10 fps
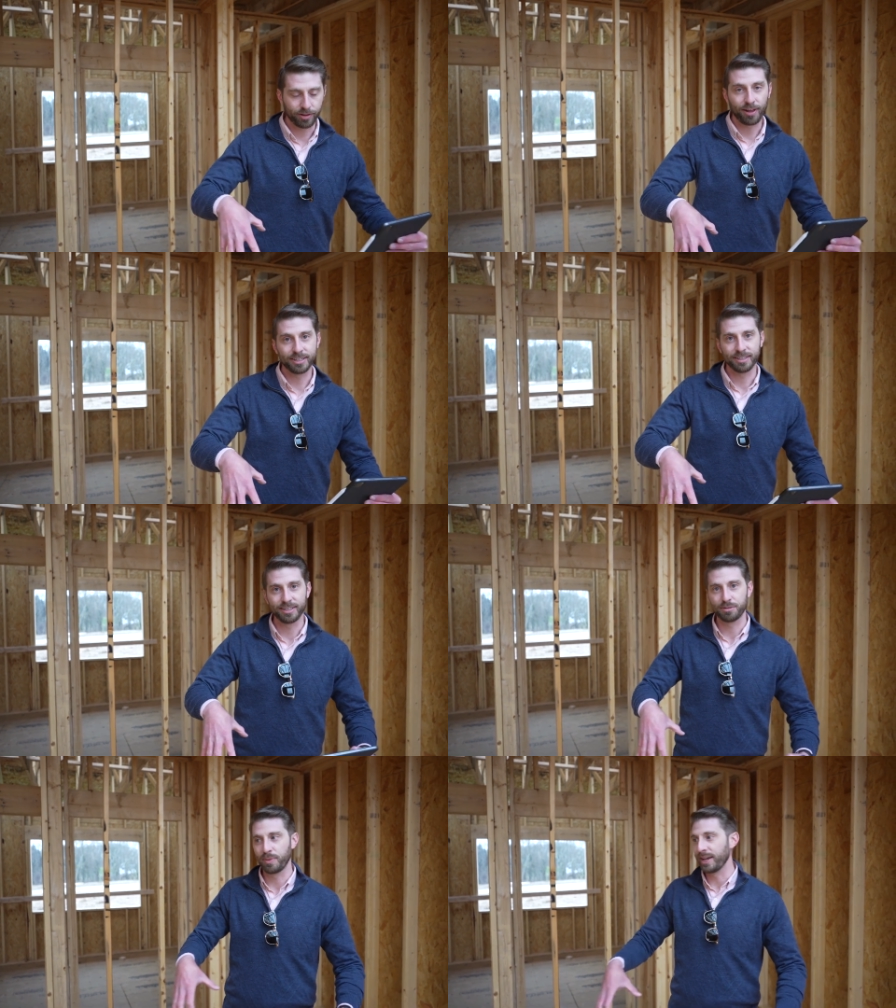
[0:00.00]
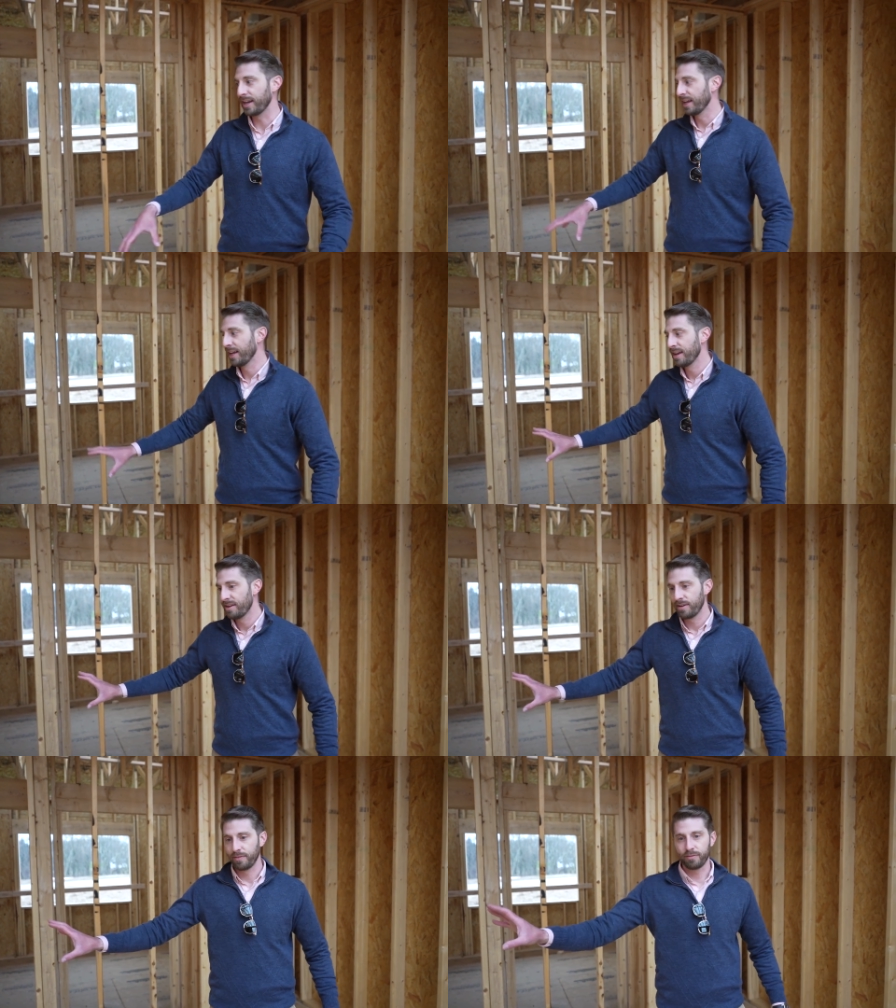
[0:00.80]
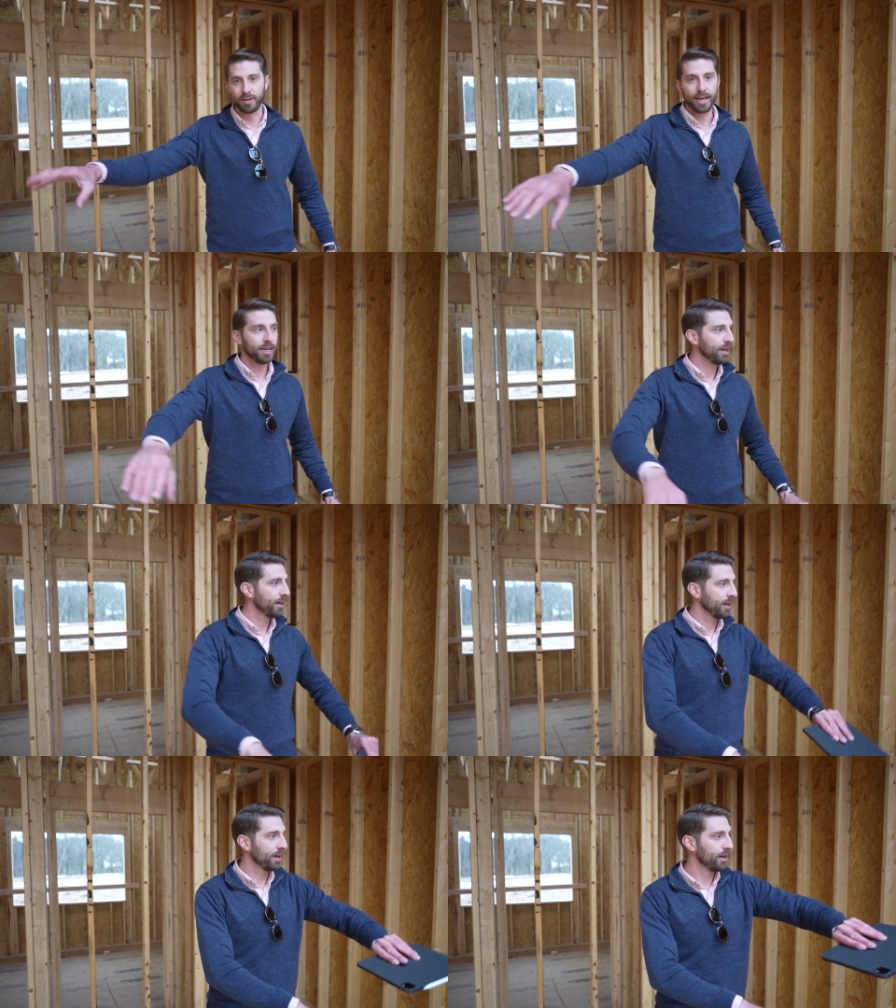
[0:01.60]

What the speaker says: a closet this big, flanking